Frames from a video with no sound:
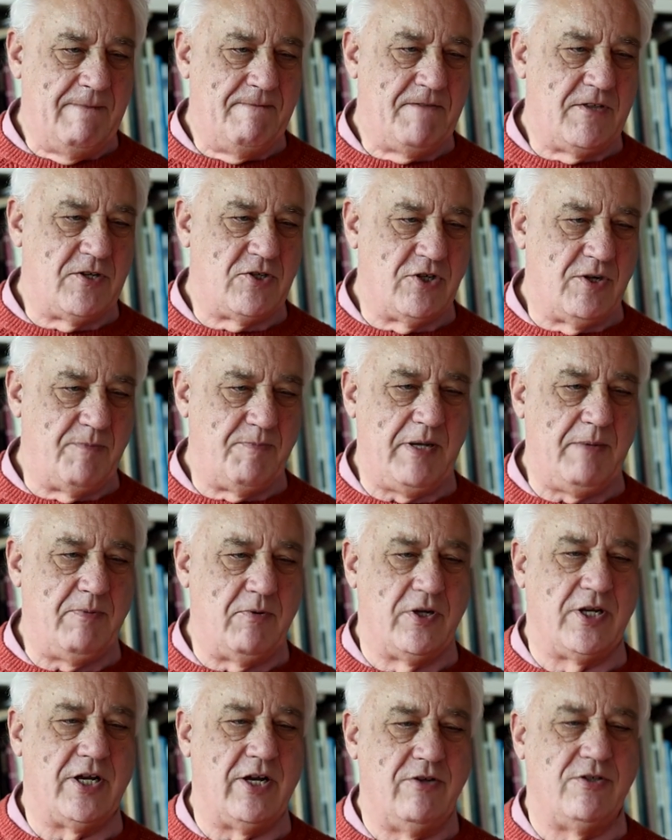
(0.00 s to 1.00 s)
the sort of people
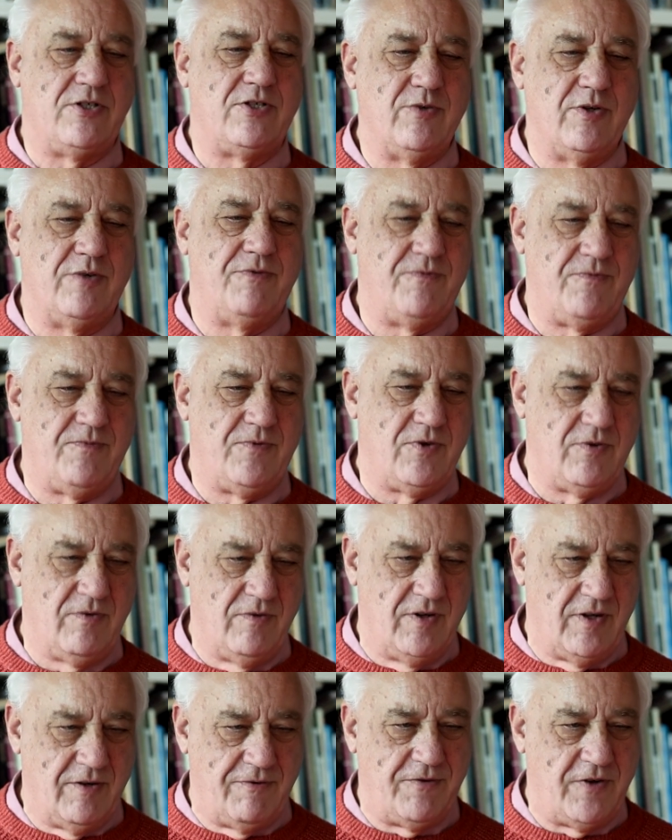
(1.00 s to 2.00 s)
who go to
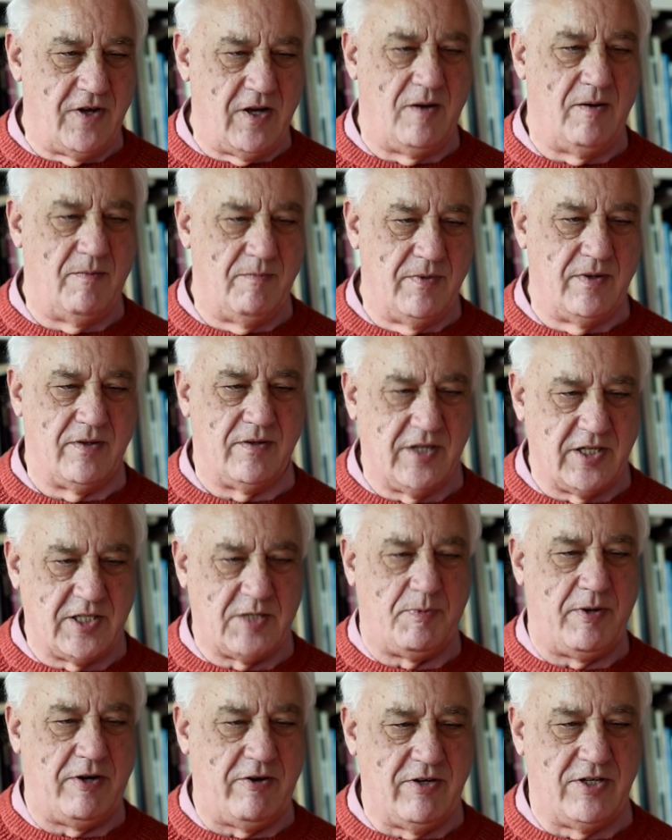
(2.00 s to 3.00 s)
a farm
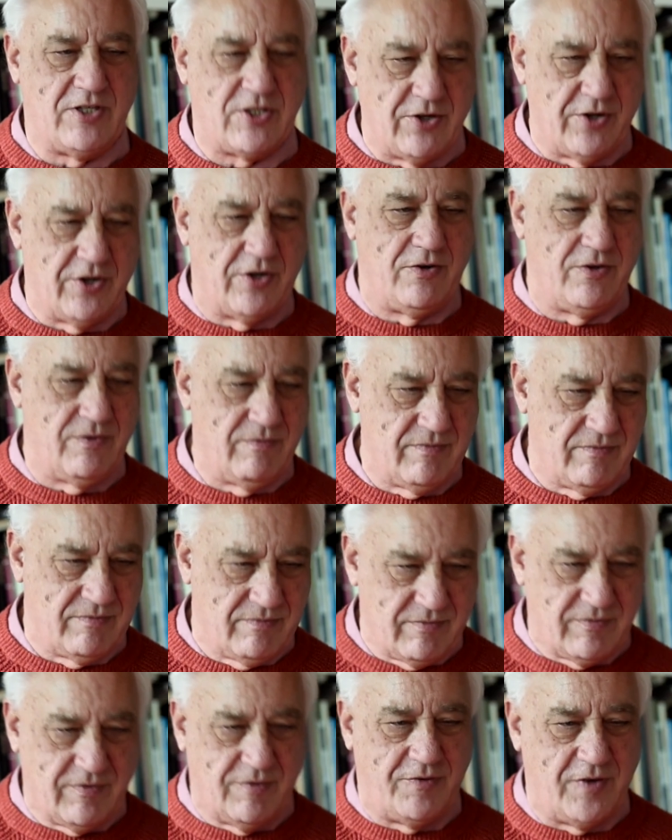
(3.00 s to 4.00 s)
experience on a
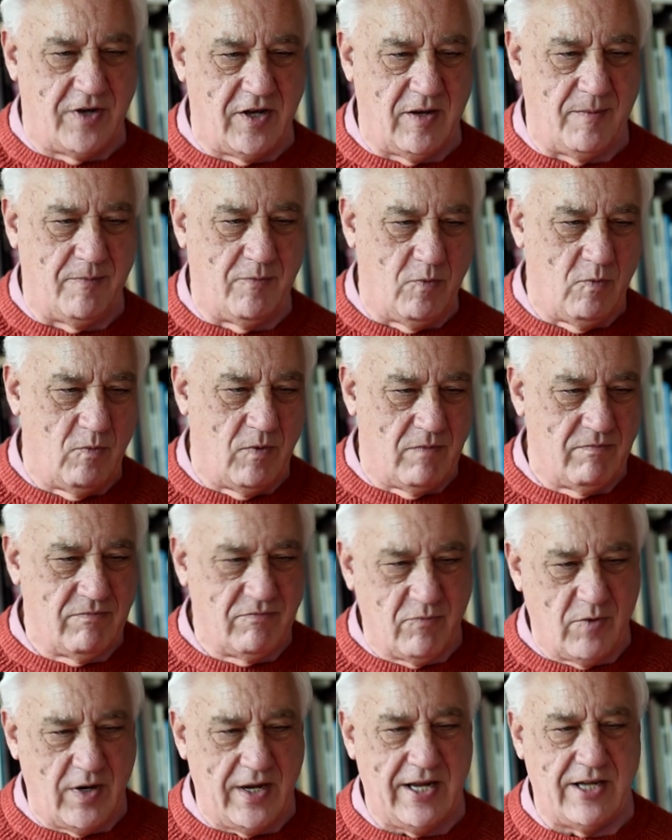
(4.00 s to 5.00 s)
farm
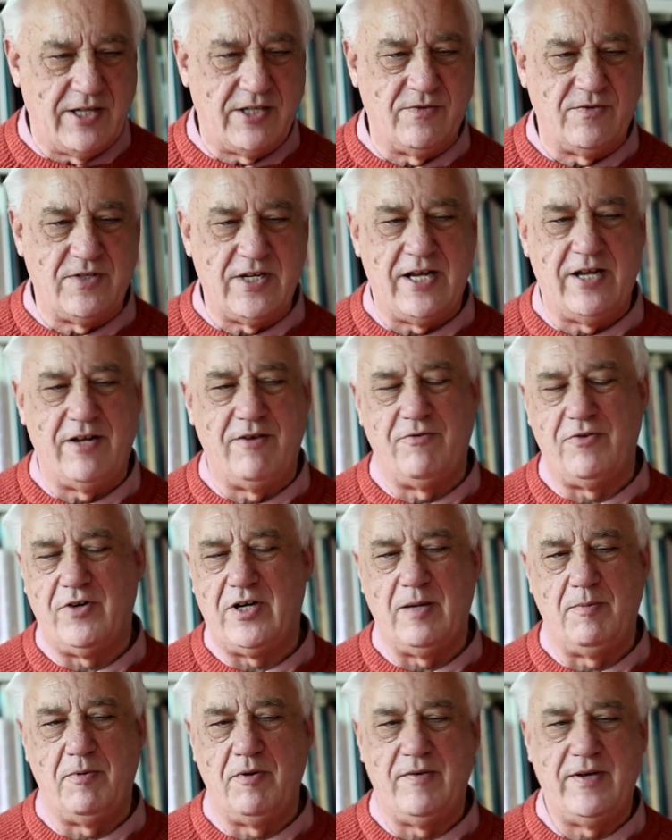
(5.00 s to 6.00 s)
way out of town for a
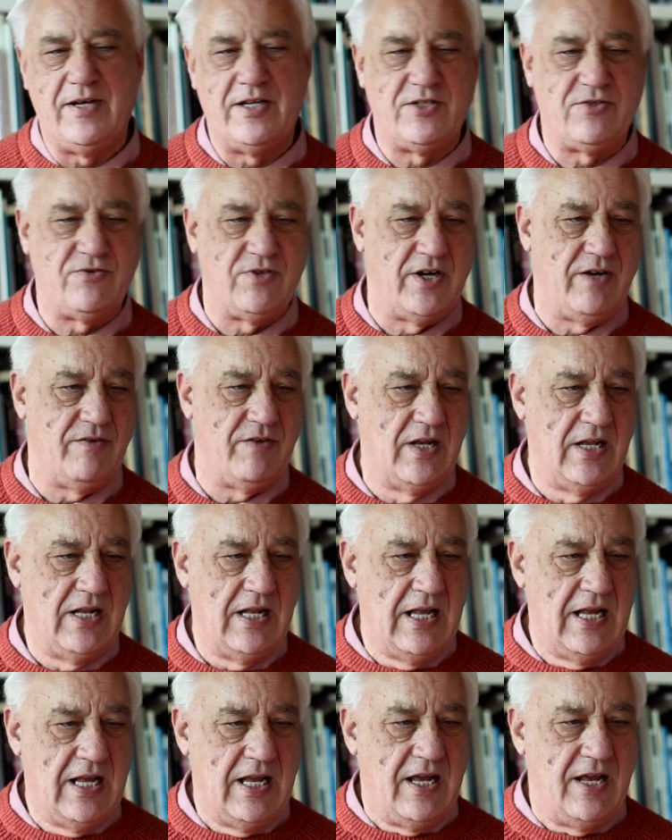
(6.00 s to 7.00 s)
couple of hours drive,
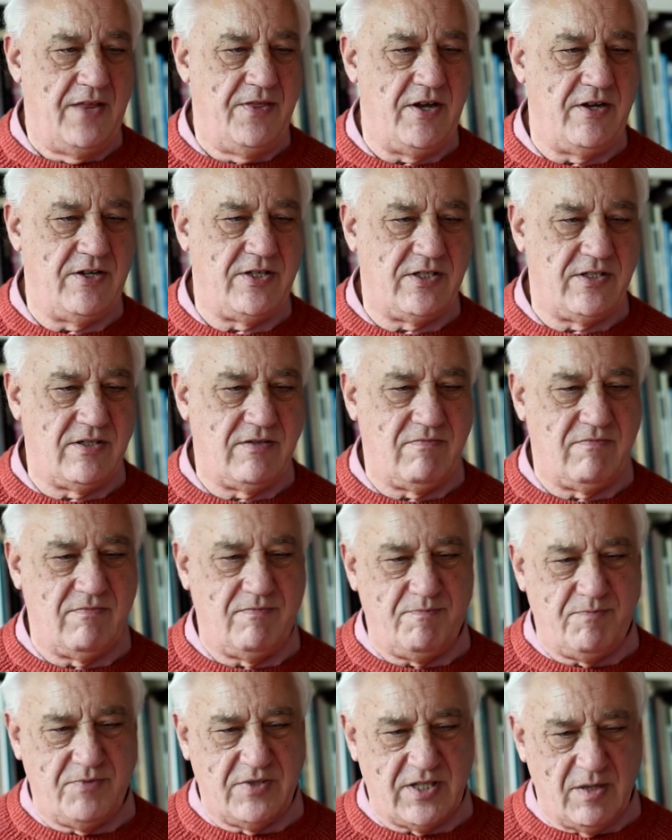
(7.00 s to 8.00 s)
they're
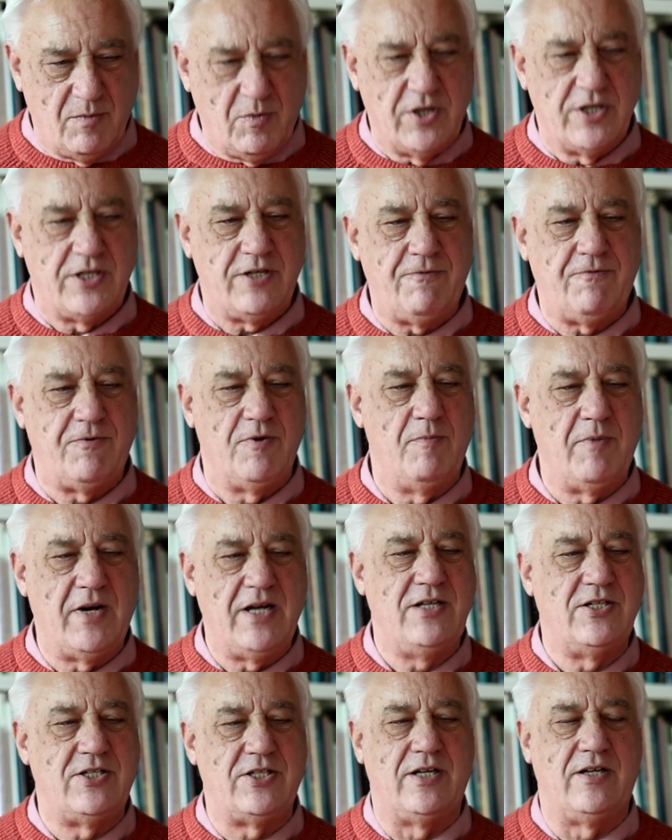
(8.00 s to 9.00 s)
somewhat different
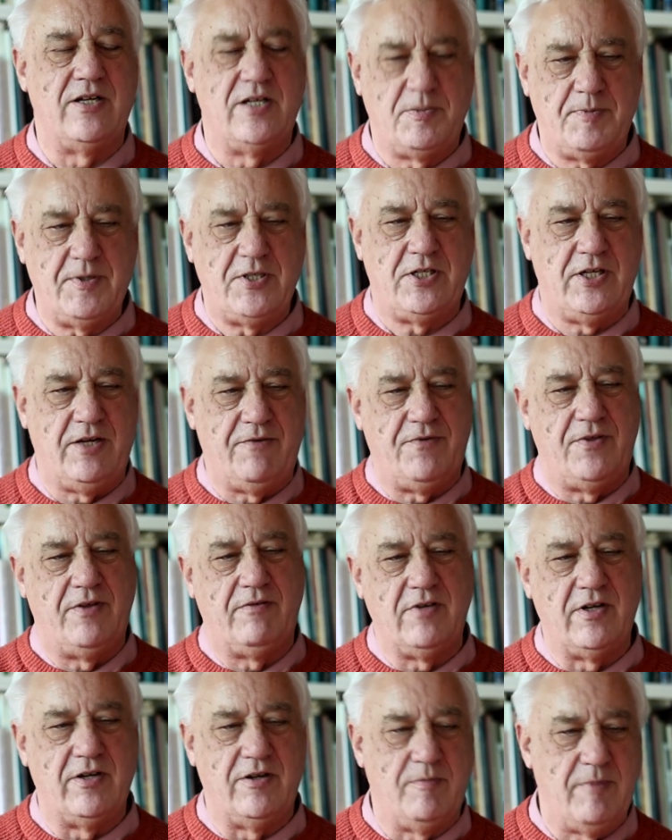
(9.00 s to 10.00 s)
mindset, especially if
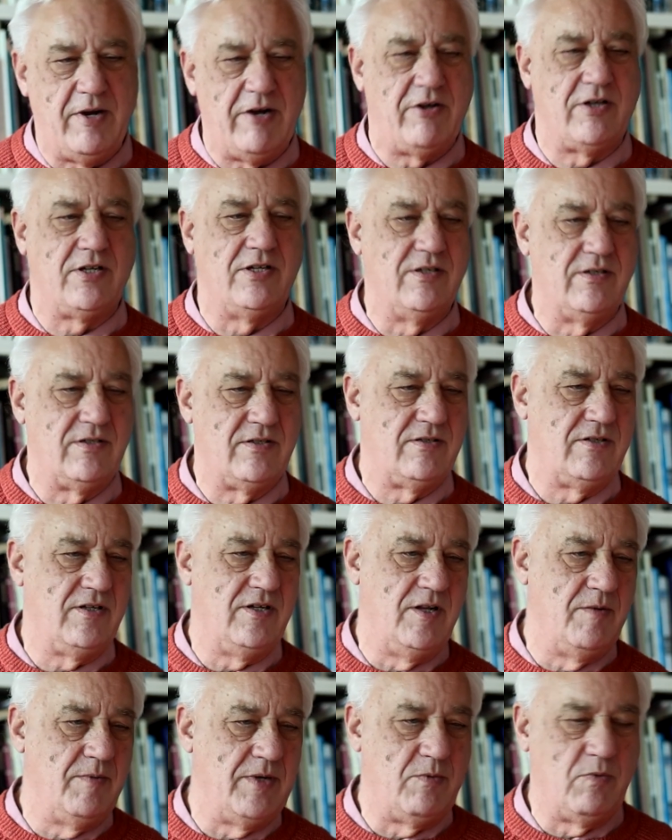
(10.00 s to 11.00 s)
Americans
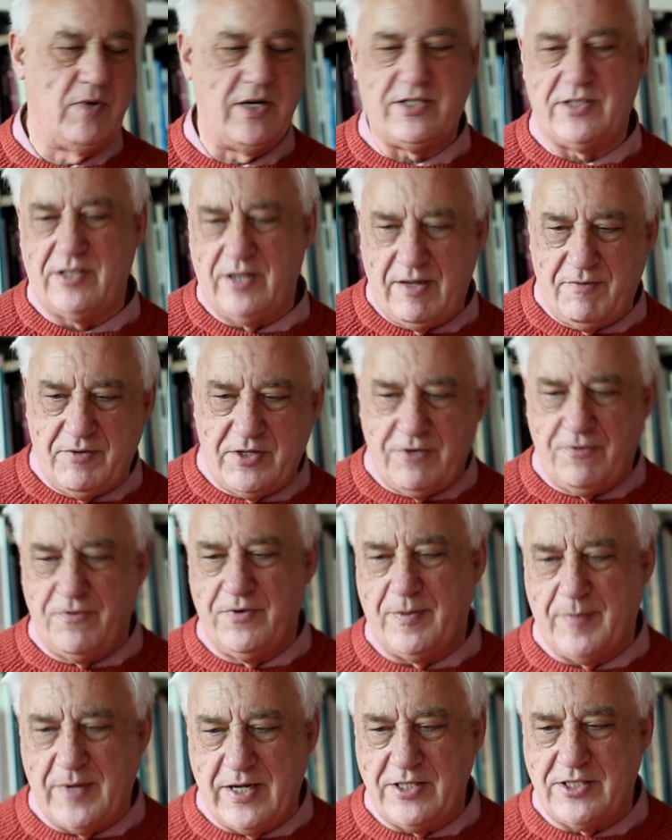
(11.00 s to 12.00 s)
in the Midwest, they have a
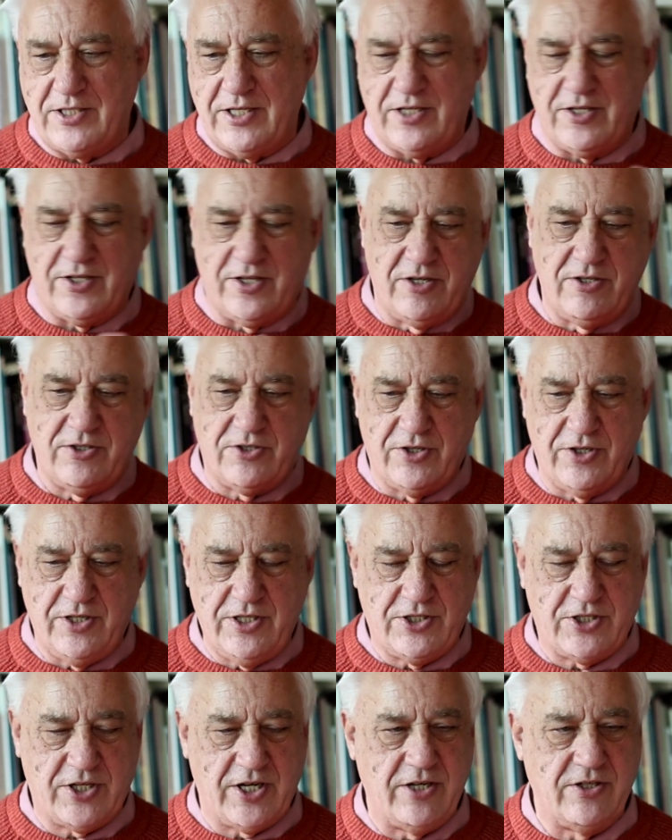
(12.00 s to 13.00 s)
different mindset to those on the
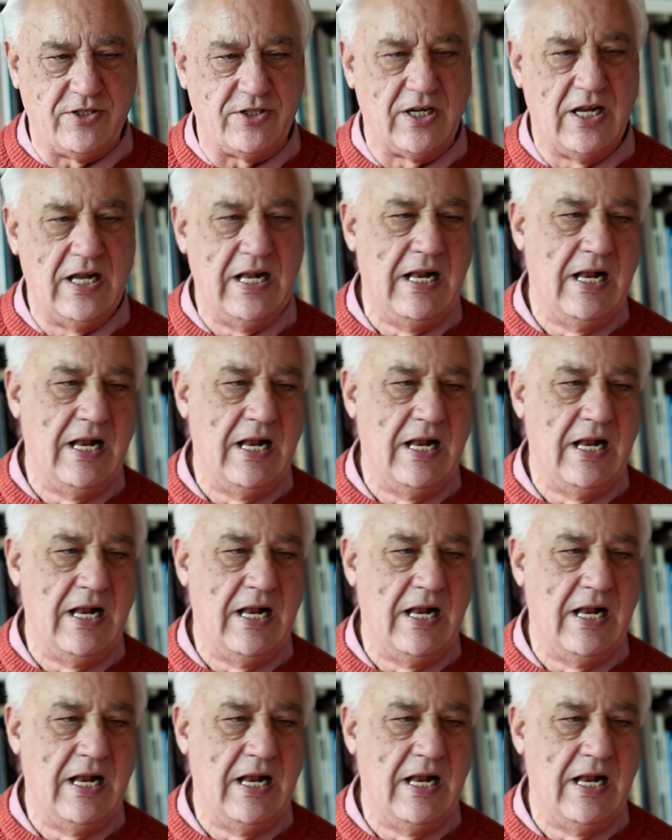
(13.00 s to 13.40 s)
East Coast.